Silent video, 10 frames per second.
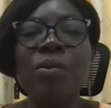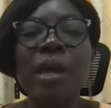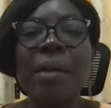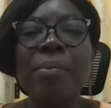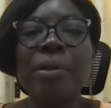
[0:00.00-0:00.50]

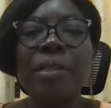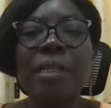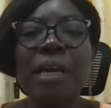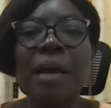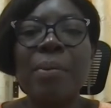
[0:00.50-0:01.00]
we are
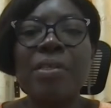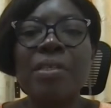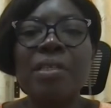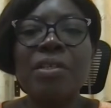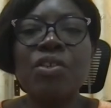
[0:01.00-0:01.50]
building the
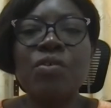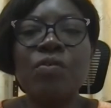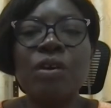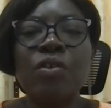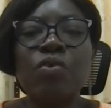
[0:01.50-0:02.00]
capacities
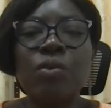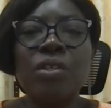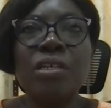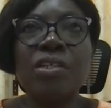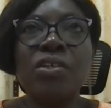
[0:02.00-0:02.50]
of health
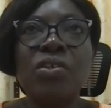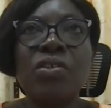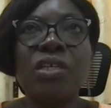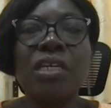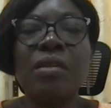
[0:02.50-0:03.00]

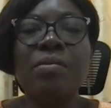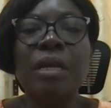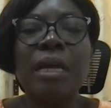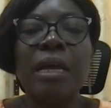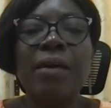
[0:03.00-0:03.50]
researchers in
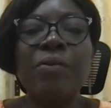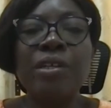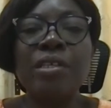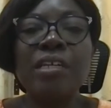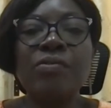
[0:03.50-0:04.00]

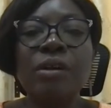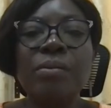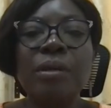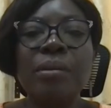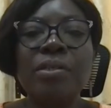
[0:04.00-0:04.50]
research for
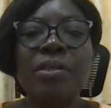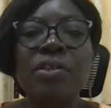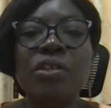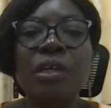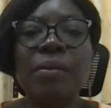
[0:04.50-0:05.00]

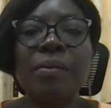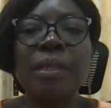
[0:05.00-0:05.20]
implementation,